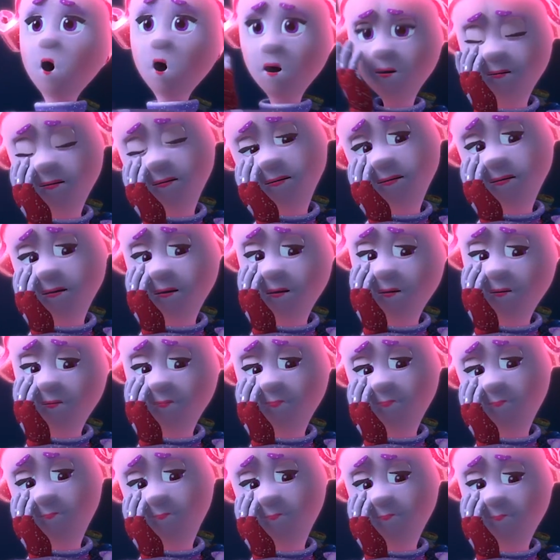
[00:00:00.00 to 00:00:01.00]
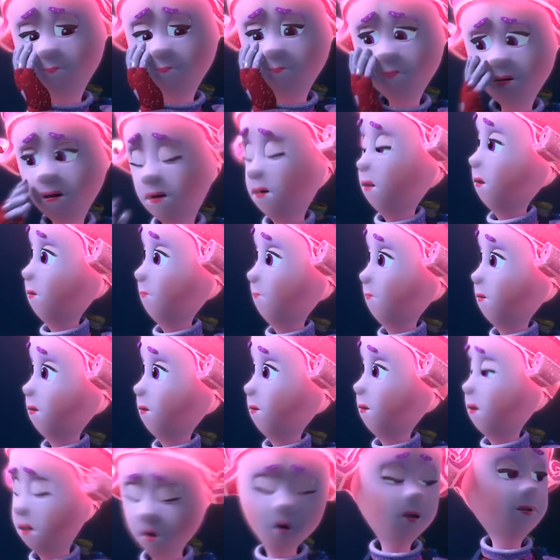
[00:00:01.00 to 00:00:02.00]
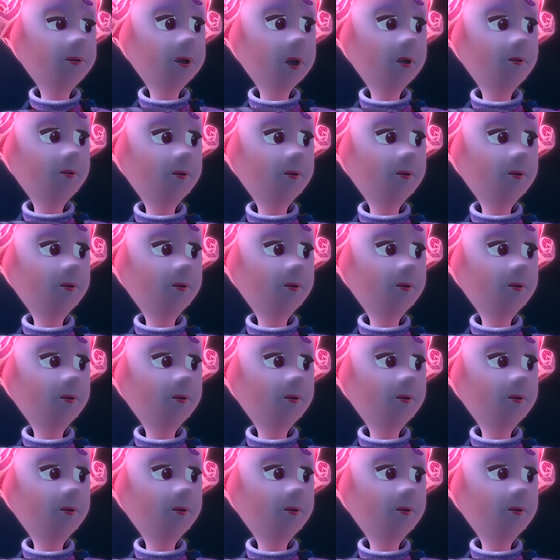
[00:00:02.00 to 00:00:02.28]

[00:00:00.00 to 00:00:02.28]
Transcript: Nolik. I wonder where he